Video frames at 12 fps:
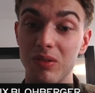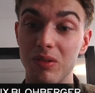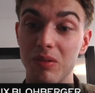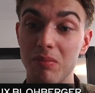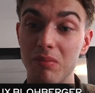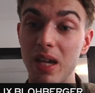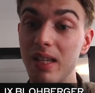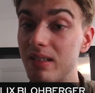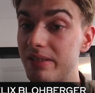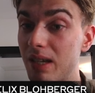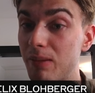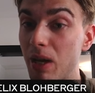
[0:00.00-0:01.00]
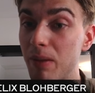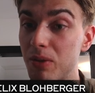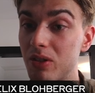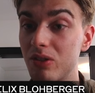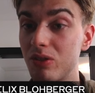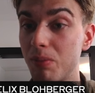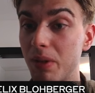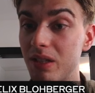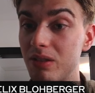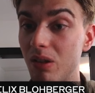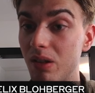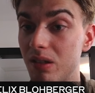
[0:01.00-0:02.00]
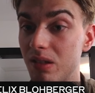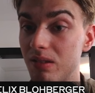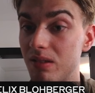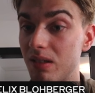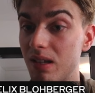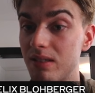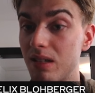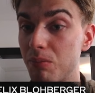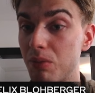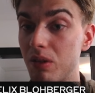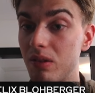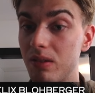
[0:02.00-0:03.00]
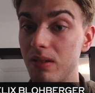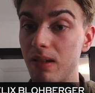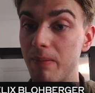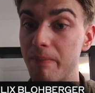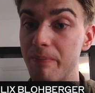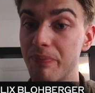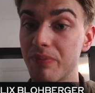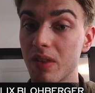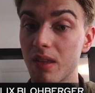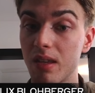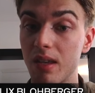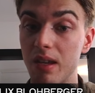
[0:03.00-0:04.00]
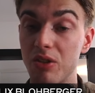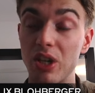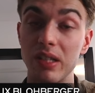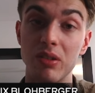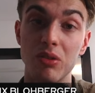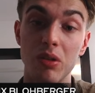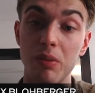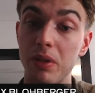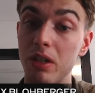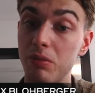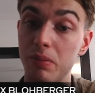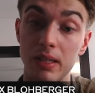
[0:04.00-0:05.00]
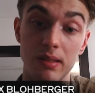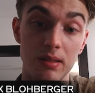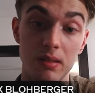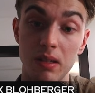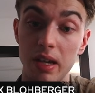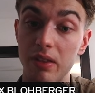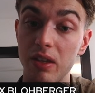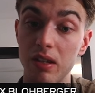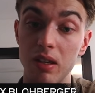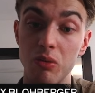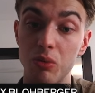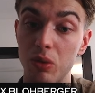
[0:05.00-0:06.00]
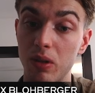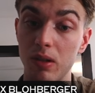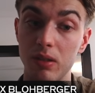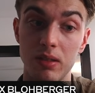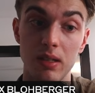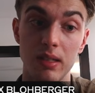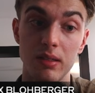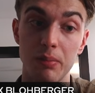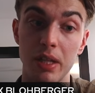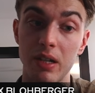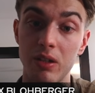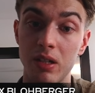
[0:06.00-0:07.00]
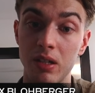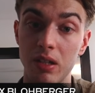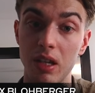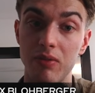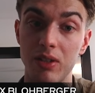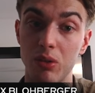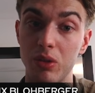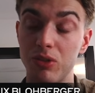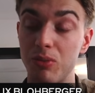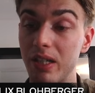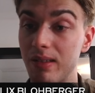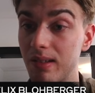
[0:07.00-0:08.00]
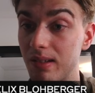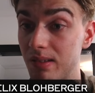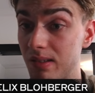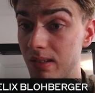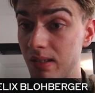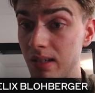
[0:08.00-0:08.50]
make the same happen, just to play solid, and at some point chances could appear. But I think he grew a lot as a player, even though his rating didn't.